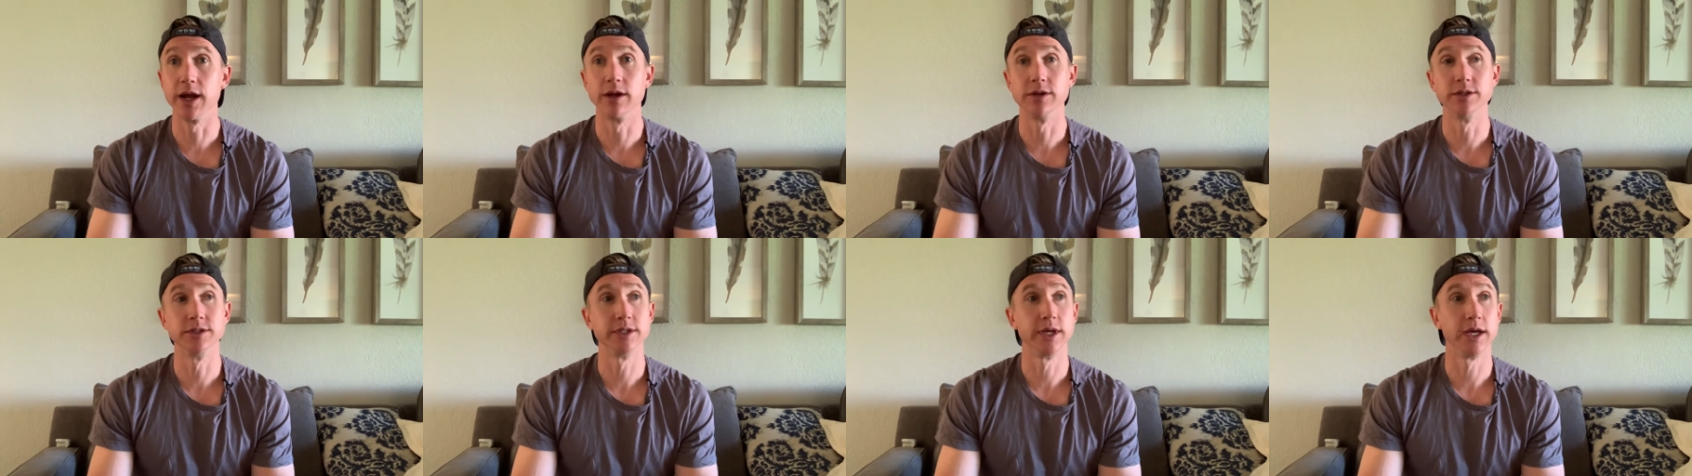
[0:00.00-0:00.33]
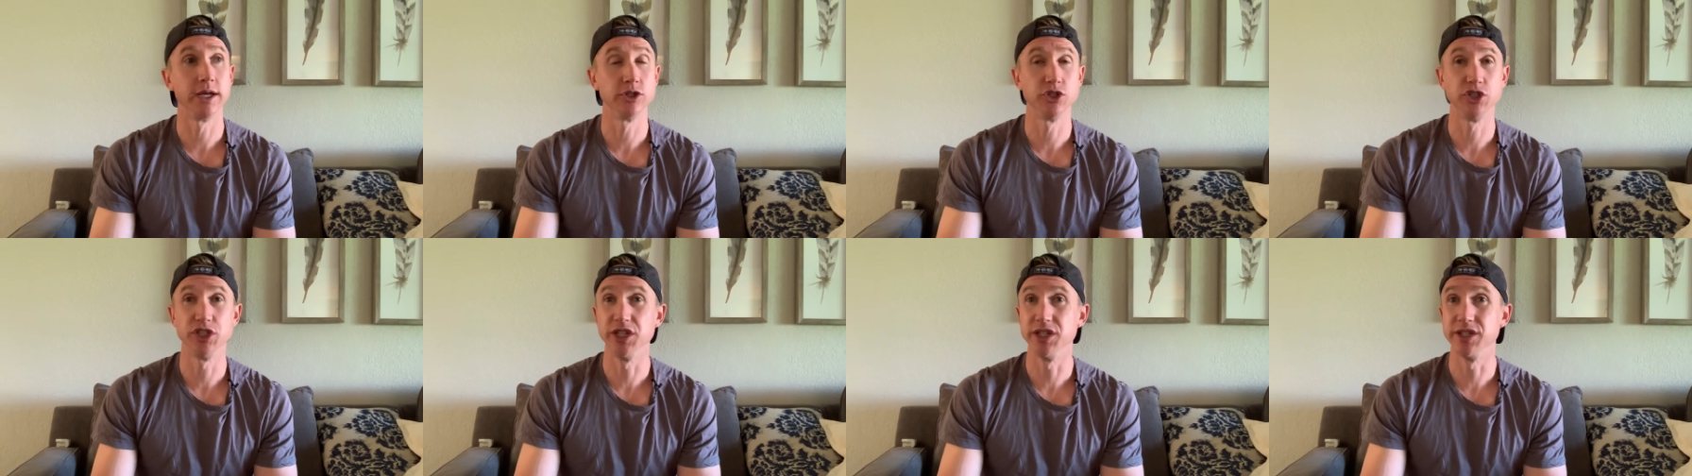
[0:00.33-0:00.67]
I'd say
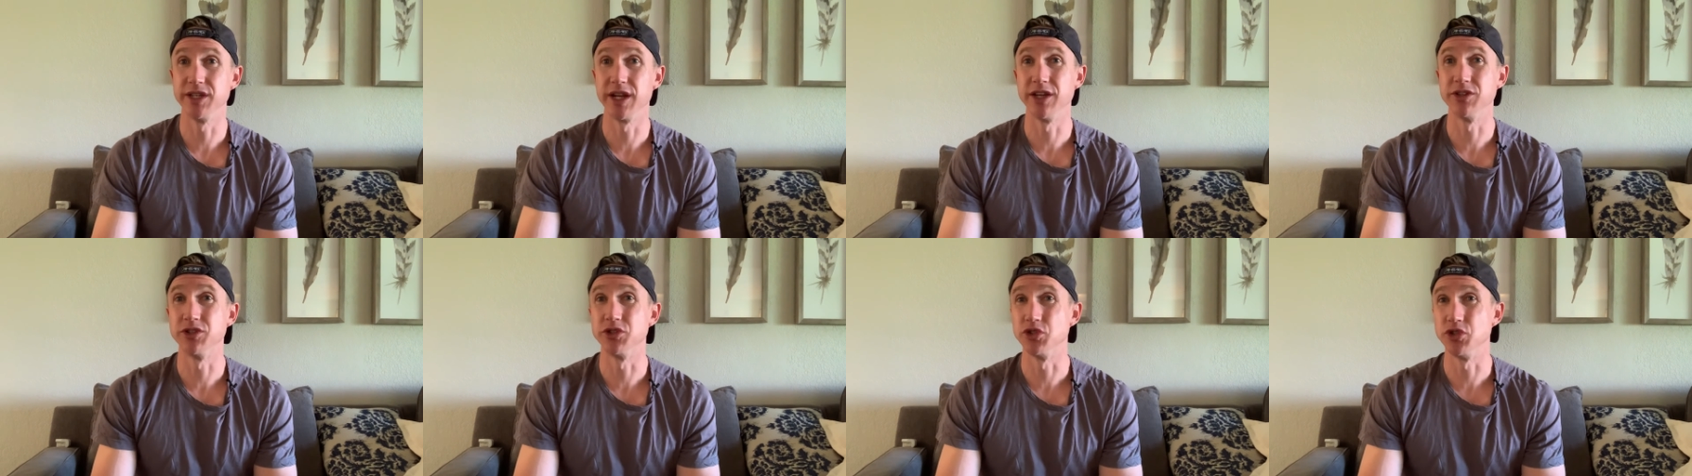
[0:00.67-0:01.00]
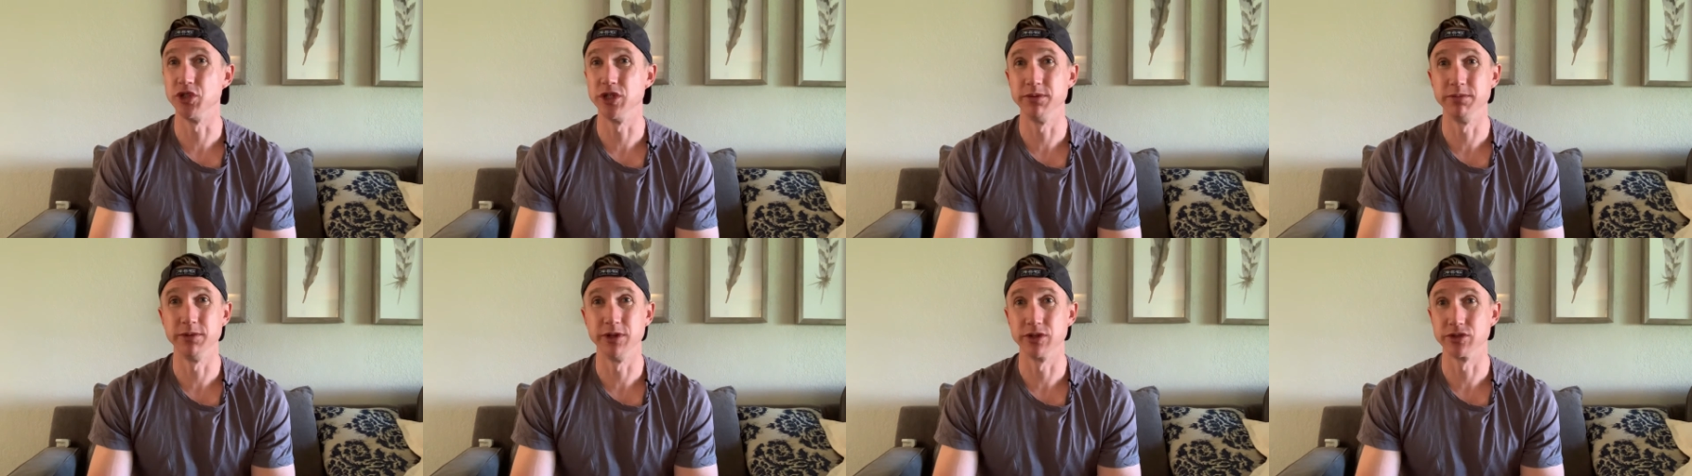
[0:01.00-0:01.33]
cheat days or
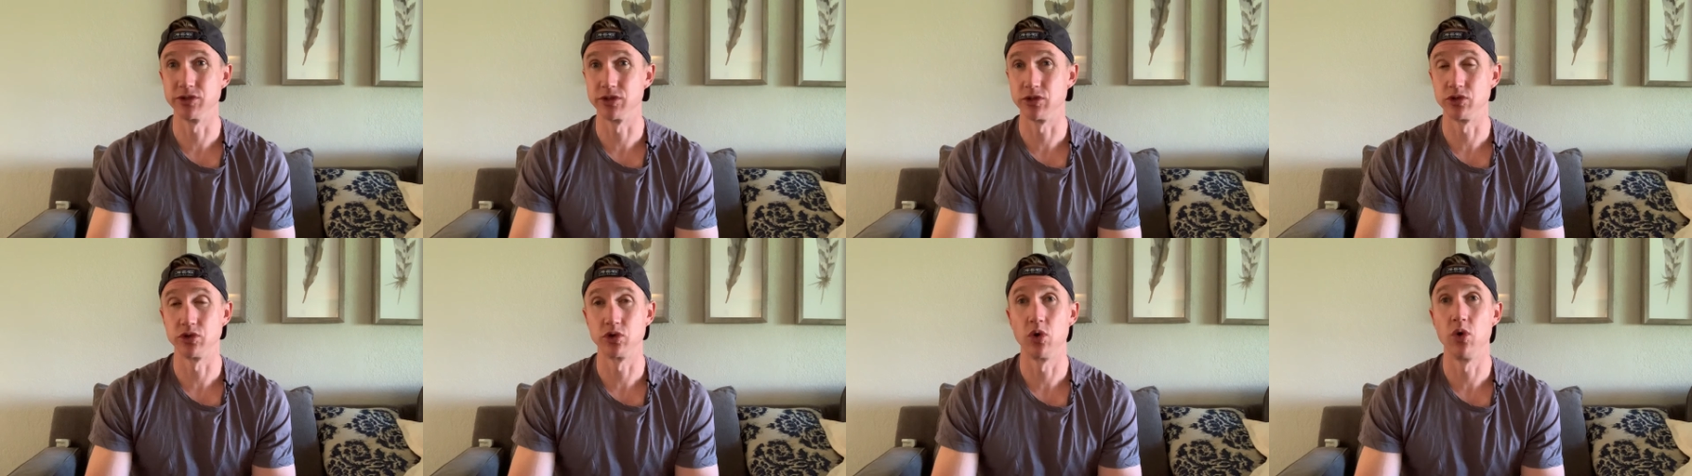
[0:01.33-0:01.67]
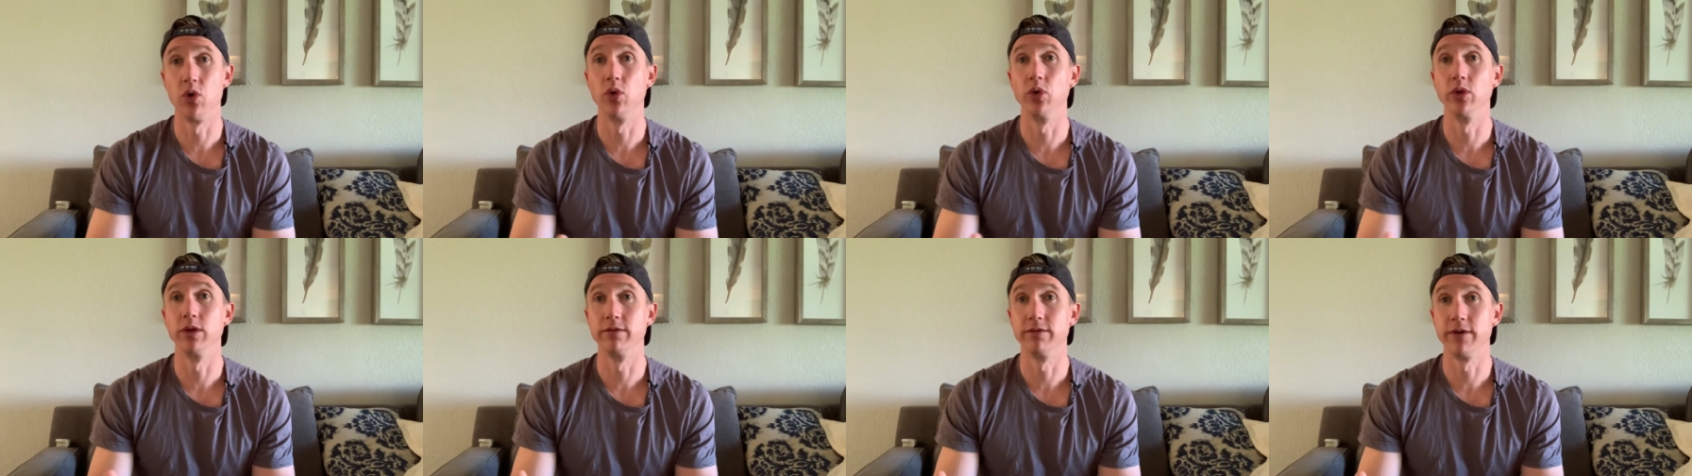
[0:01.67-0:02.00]
cheat meals are totally